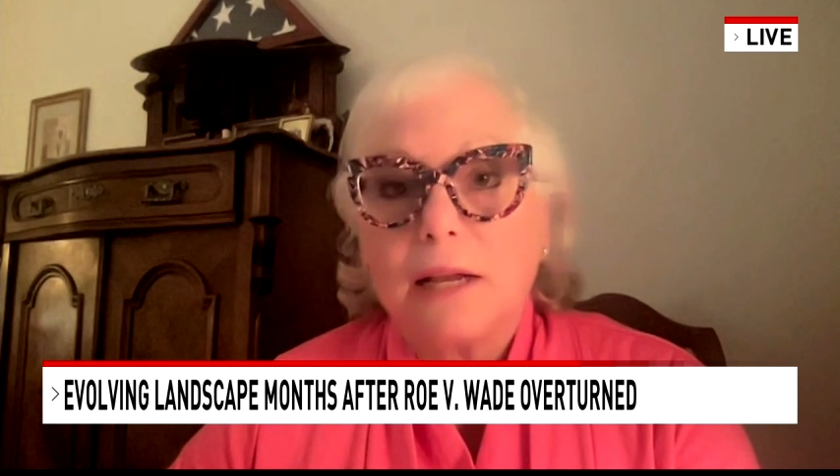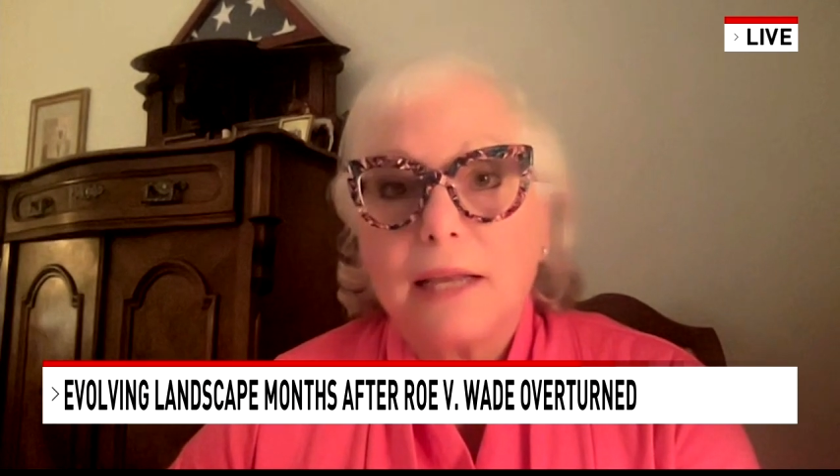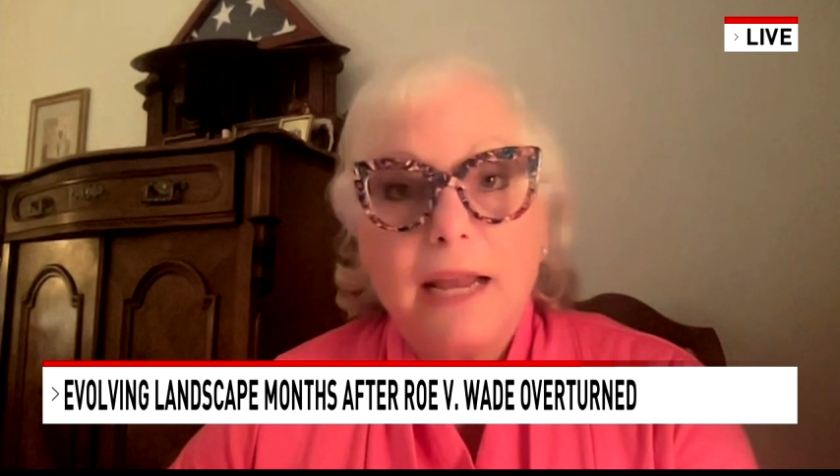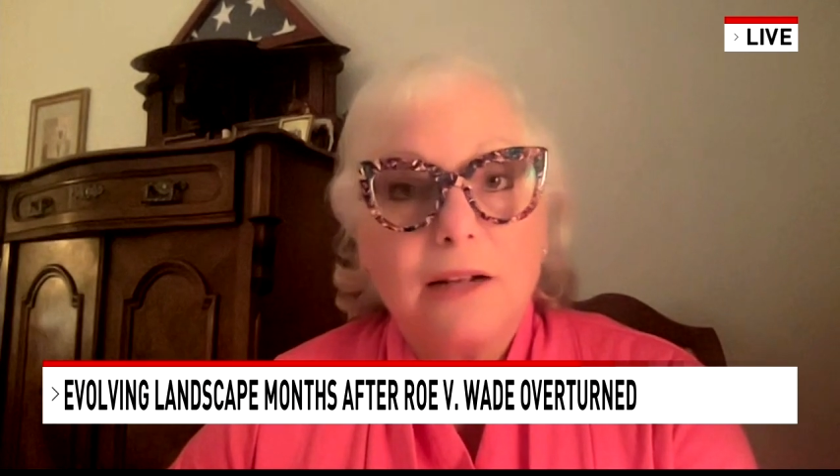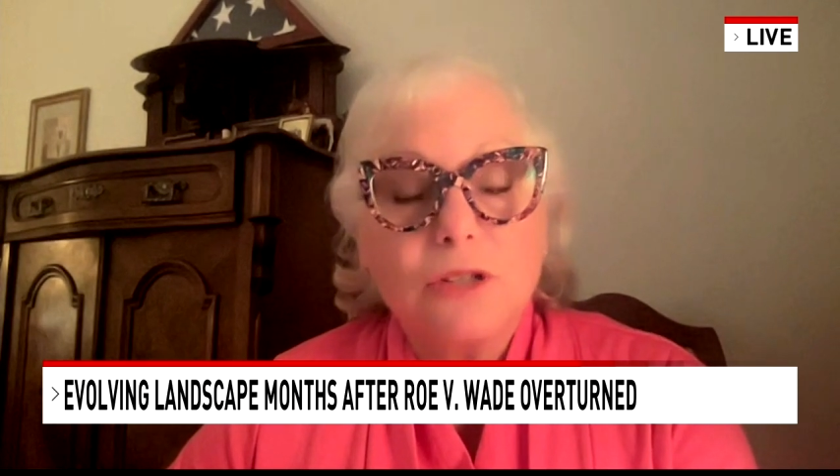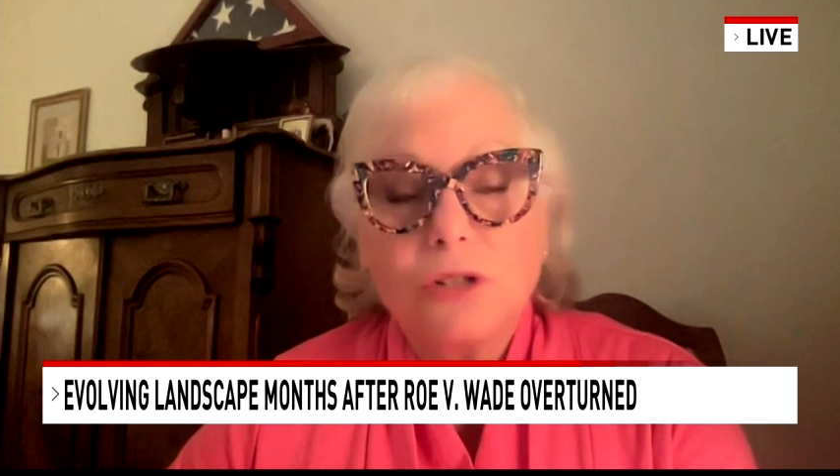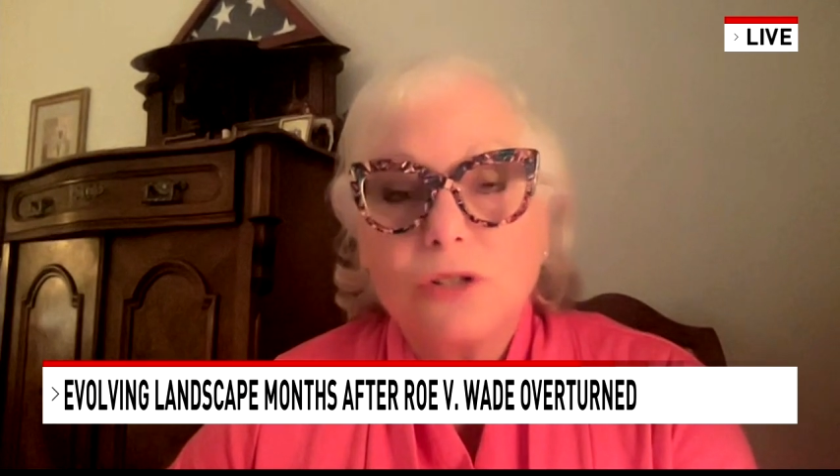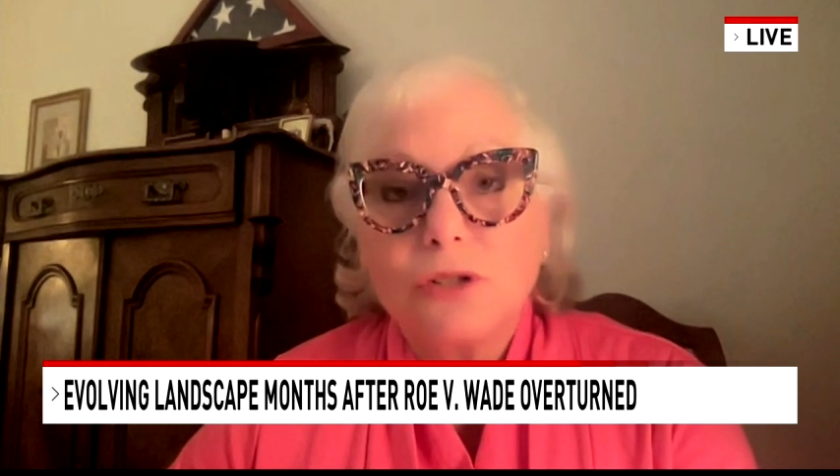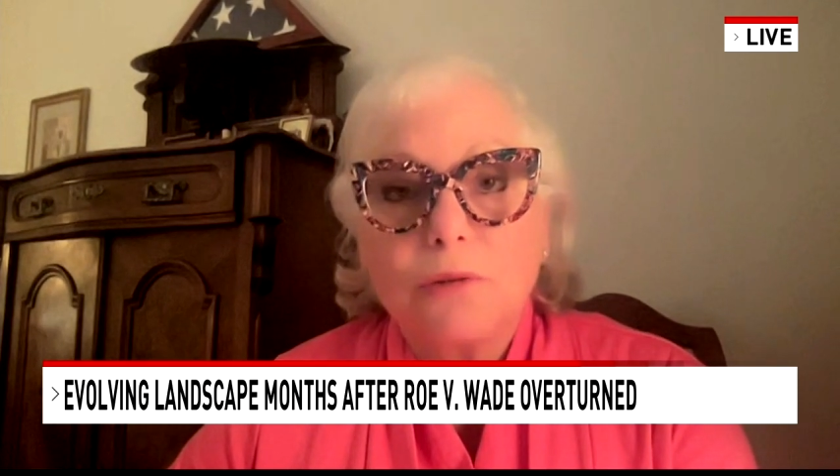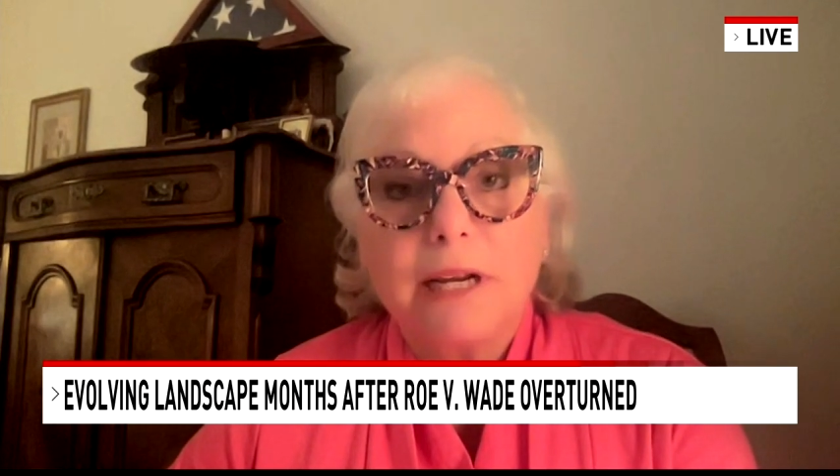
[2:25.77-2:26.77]
cancer
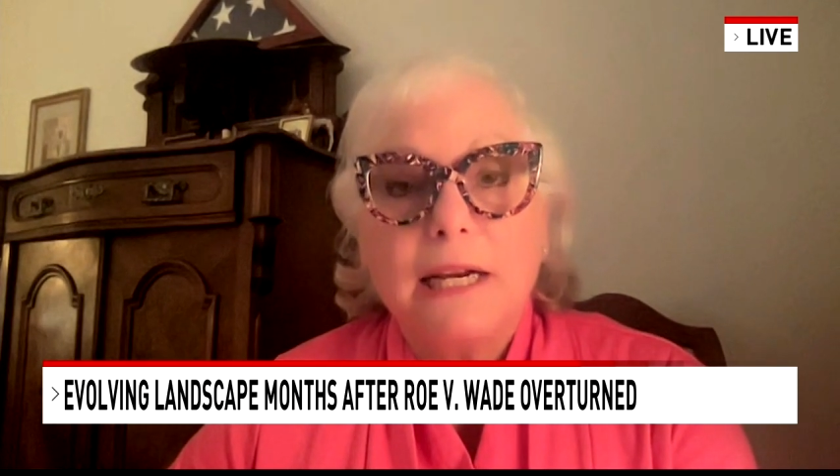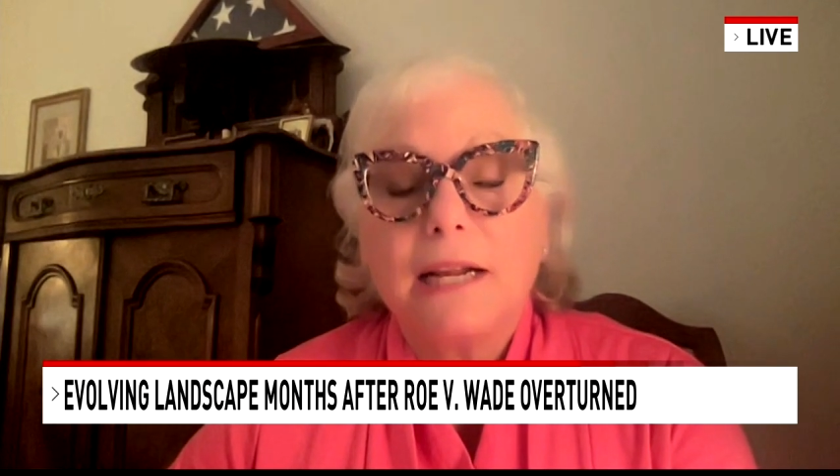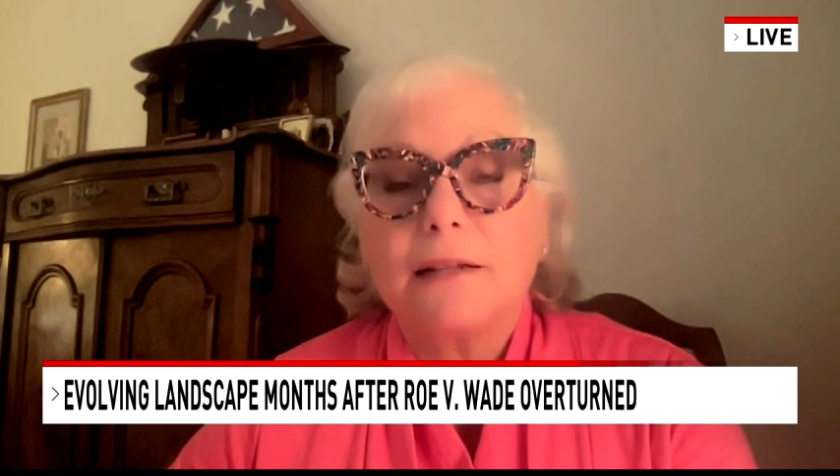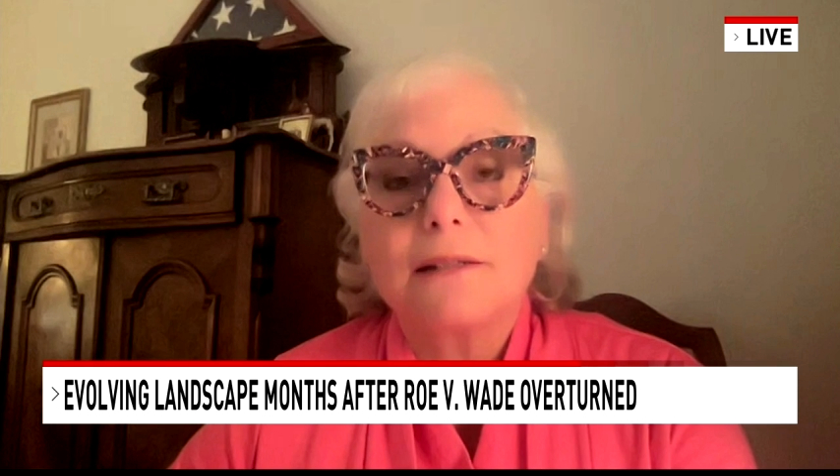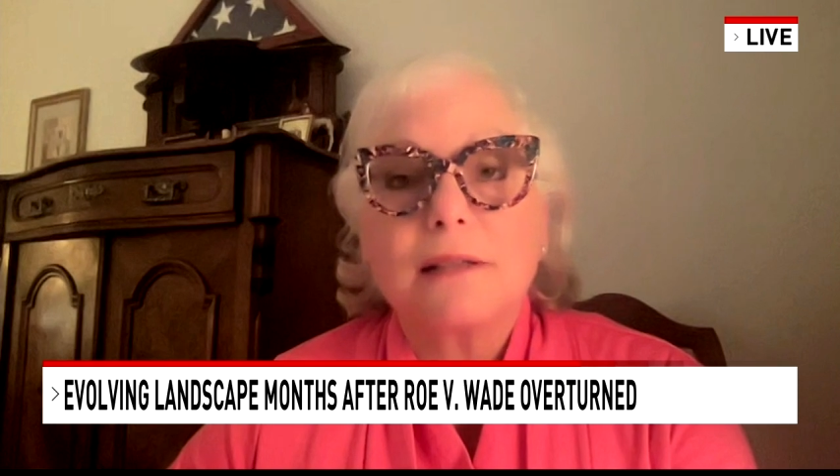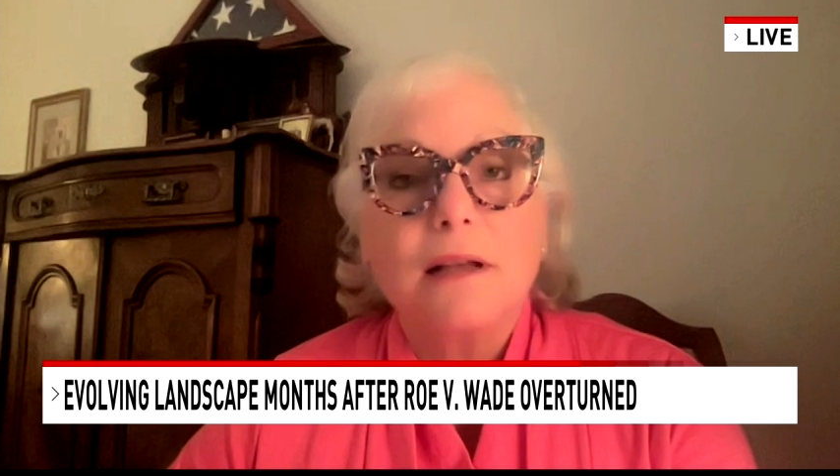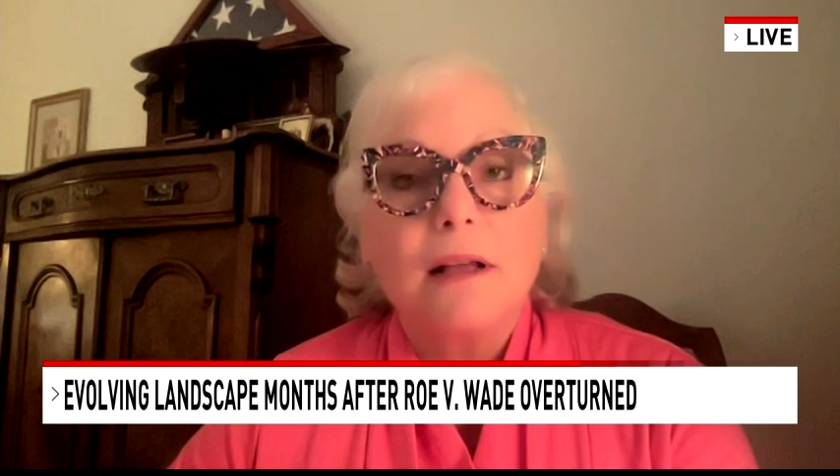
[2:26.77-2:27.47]
screenings